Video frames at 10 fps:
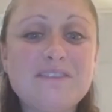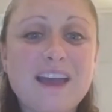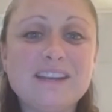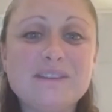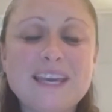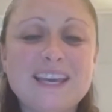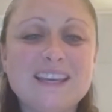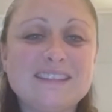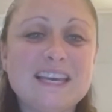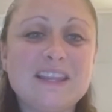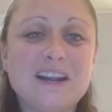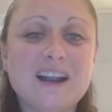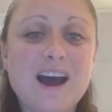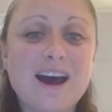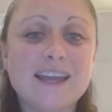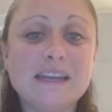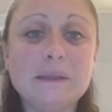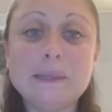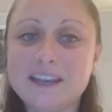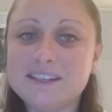find me is either on
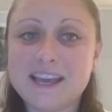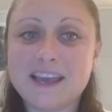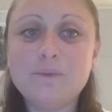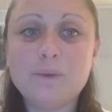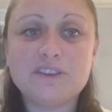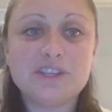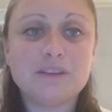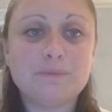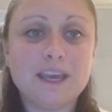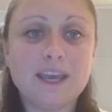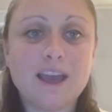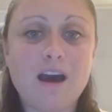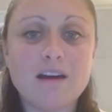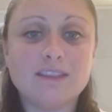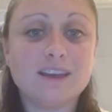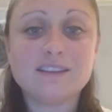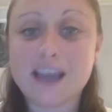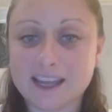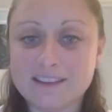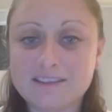LinkedIn, which should be on the
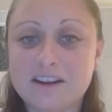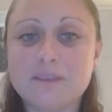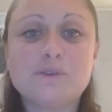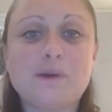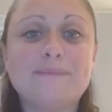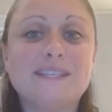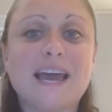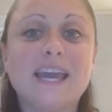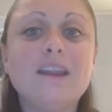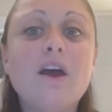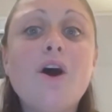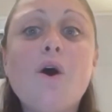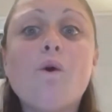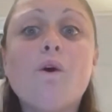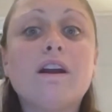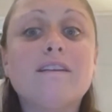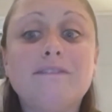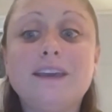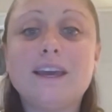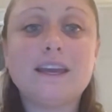Tech and Startups website, or
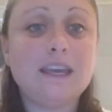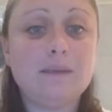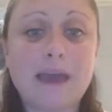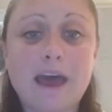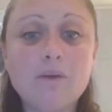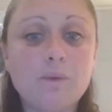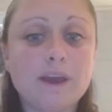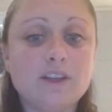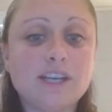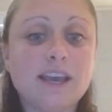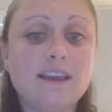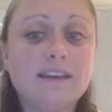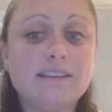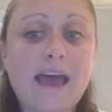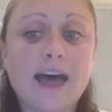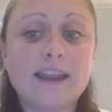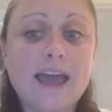via email, which is at